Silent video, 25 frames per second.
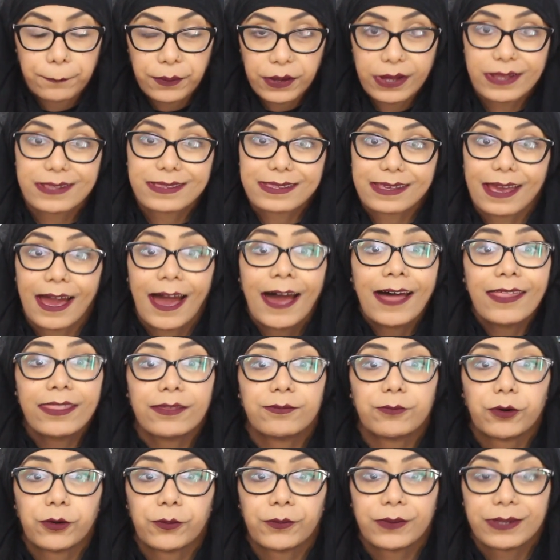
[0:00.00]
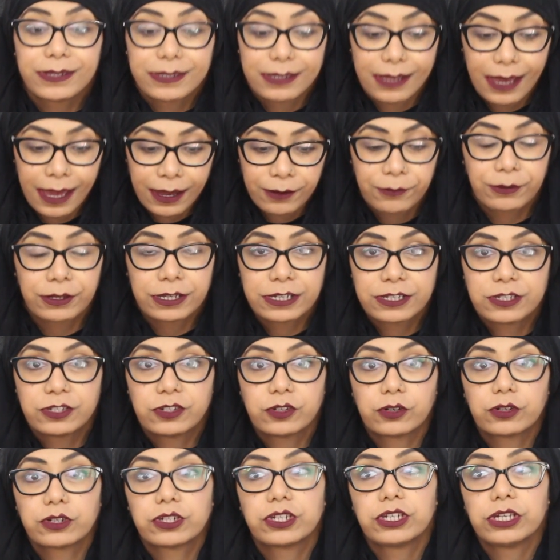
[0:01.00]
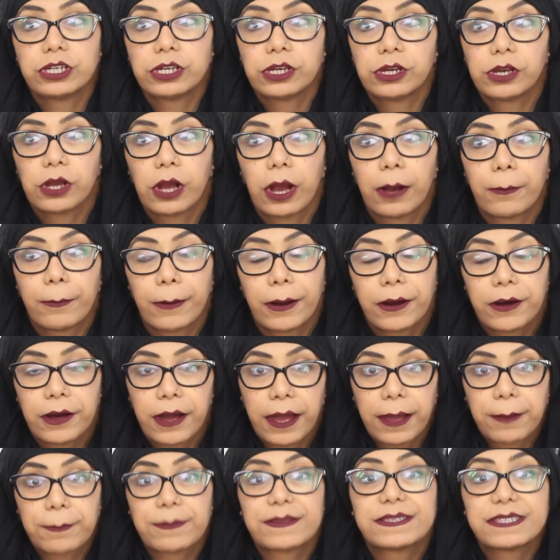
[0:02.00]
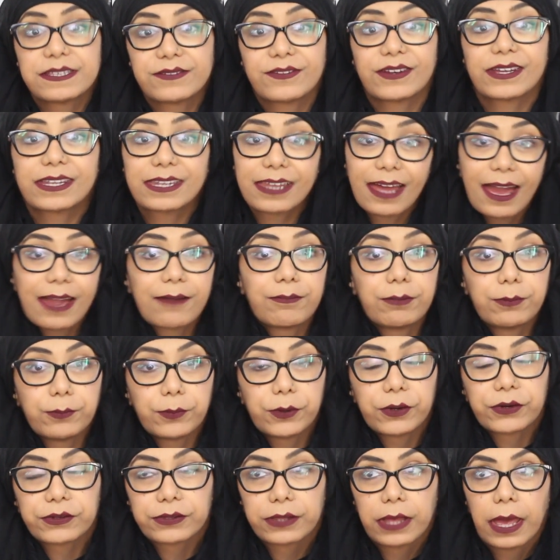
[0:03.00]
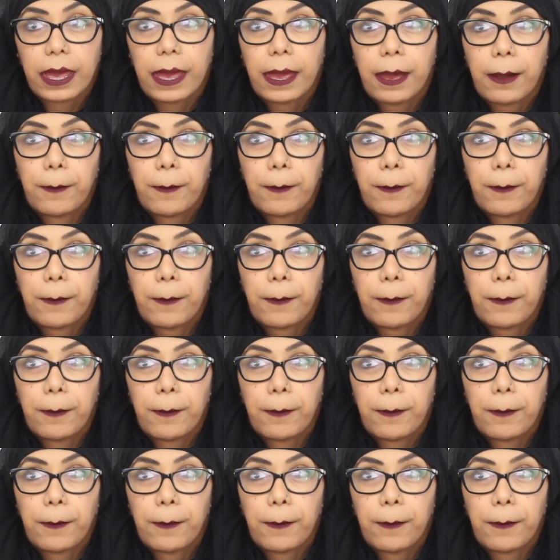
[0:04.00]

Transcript: But at the moment, I wanted to talk to you about a specific type of book,